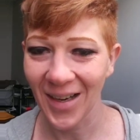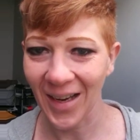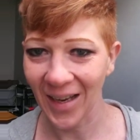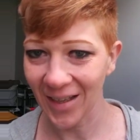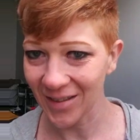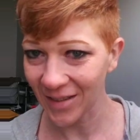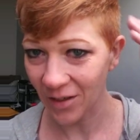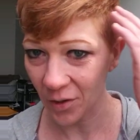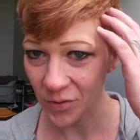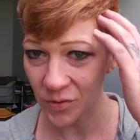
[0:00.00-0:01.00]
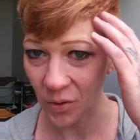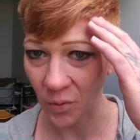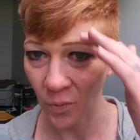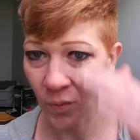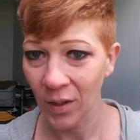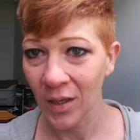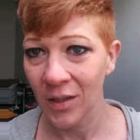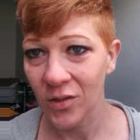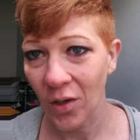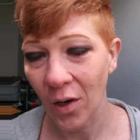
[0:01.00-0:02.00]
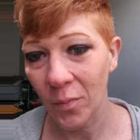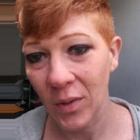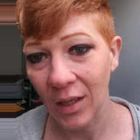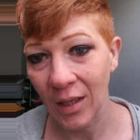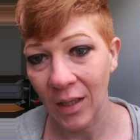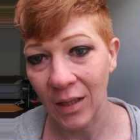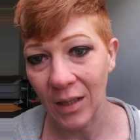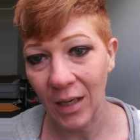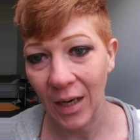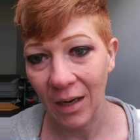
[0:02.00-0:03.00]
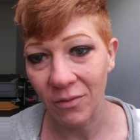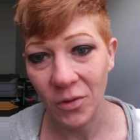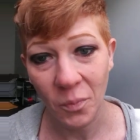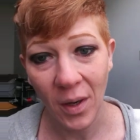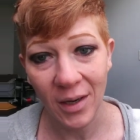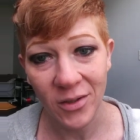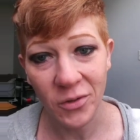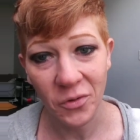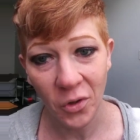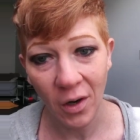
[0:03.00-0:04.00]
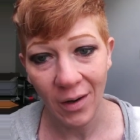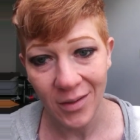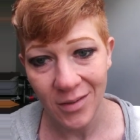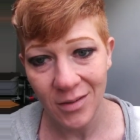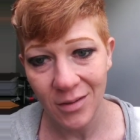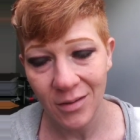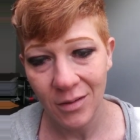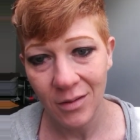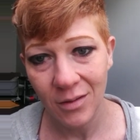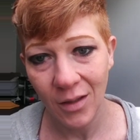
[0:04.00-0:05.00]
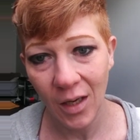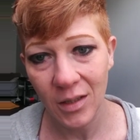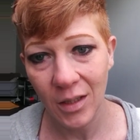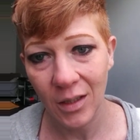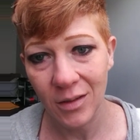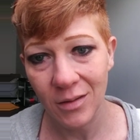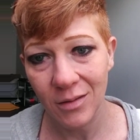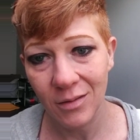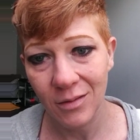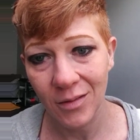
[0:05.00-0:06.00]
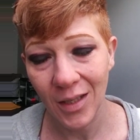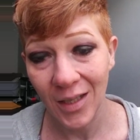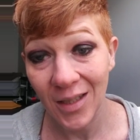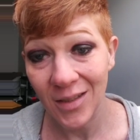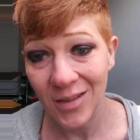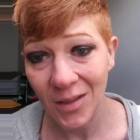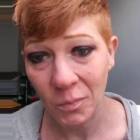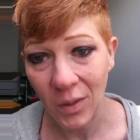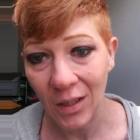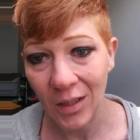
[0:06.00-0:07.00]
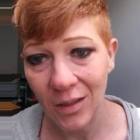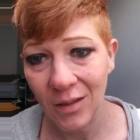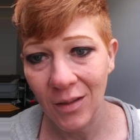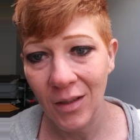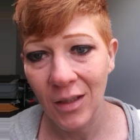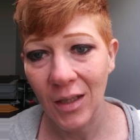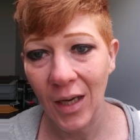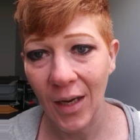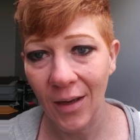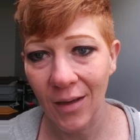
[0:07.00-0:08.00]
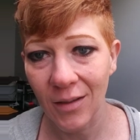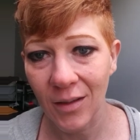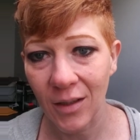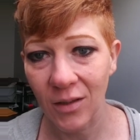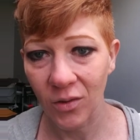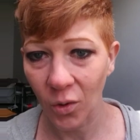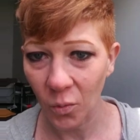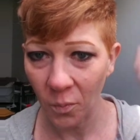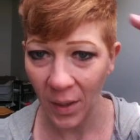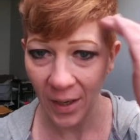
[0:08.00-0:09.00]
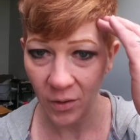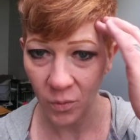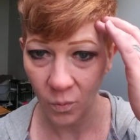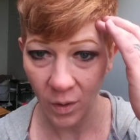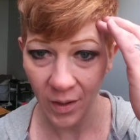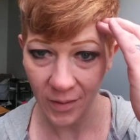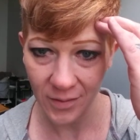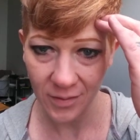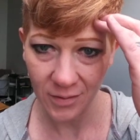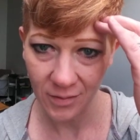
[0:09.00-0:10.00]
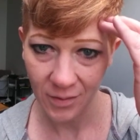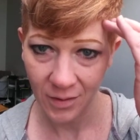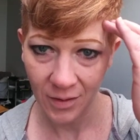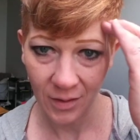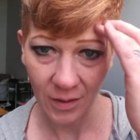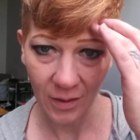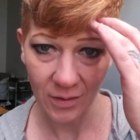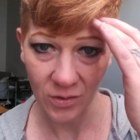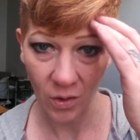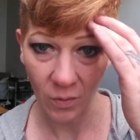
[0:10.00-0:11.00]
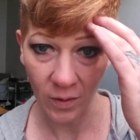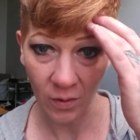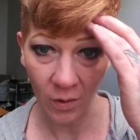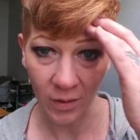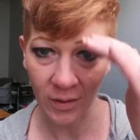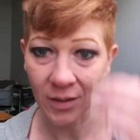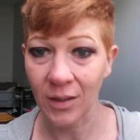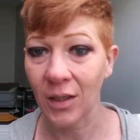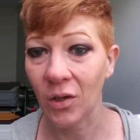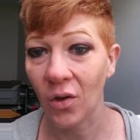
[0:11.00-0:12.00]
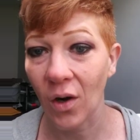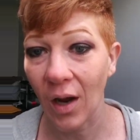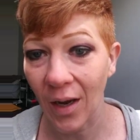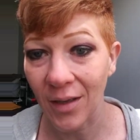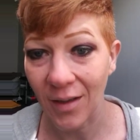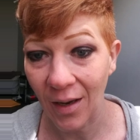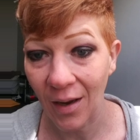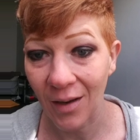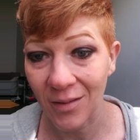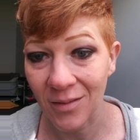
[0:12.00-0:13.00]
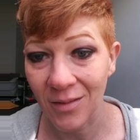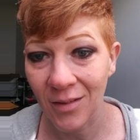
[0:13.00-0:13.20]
and he also taught me that I have the mind of Christ, and that he is in me, and that no matter what is going on in here, I can